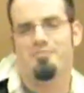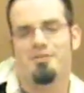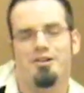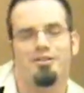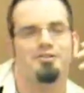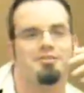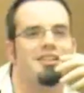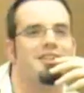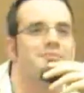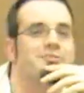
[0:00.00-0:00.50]

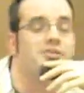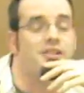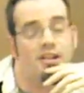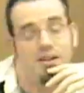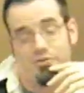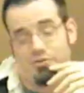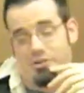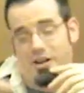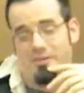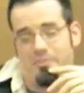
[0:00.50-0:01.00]
J.Michael Tatum.
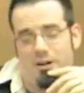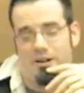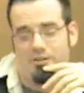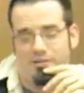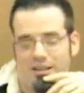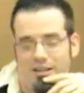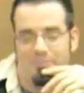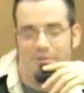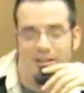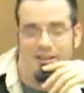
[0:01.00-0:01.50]
So
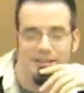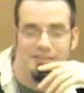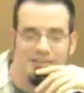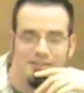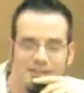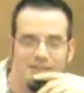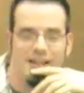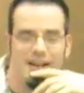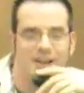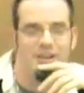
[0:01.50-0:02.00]
J.Michael Tatum it
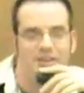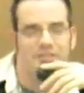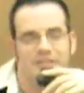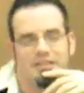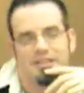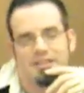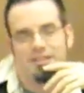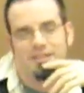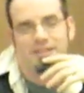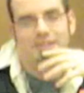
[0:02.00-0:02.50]
is, and
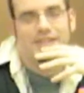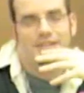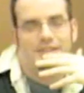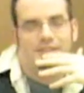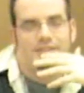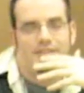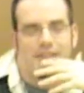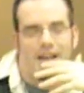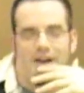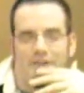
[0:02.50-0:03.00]
now
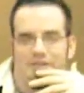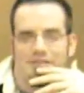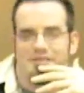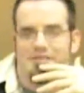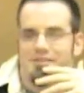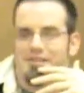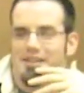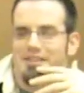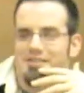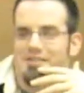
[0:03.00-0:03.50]

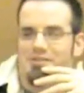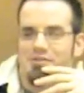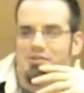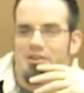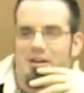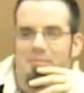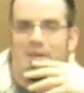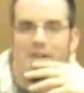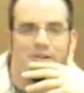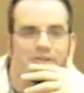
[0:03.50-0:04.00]
it's
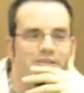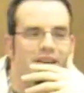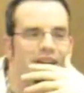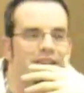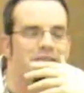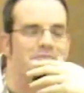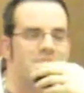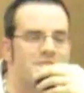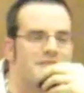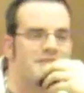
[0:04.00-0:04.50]
J.Michael
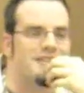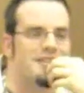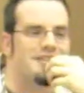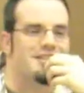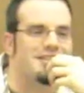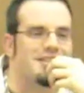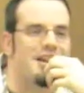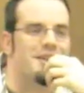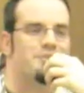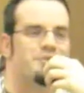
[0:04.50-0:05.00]
Tatum, and
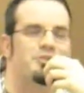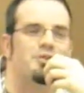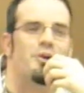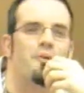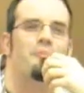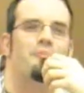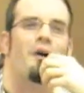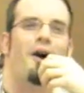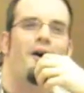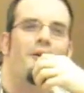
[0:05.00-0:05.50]
it sounds
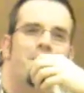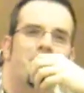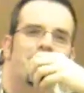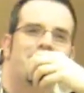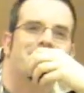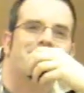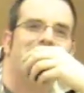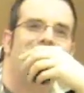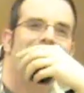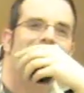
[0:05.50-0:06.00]
so
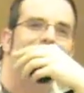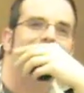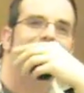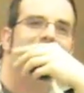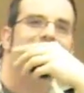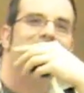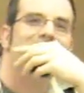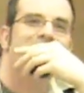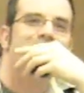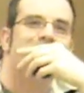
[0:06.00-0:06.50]
pompous now,
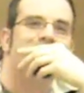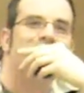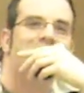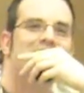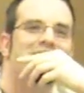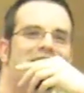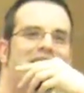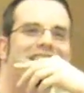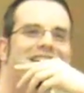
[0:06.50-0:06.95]
doesn't it?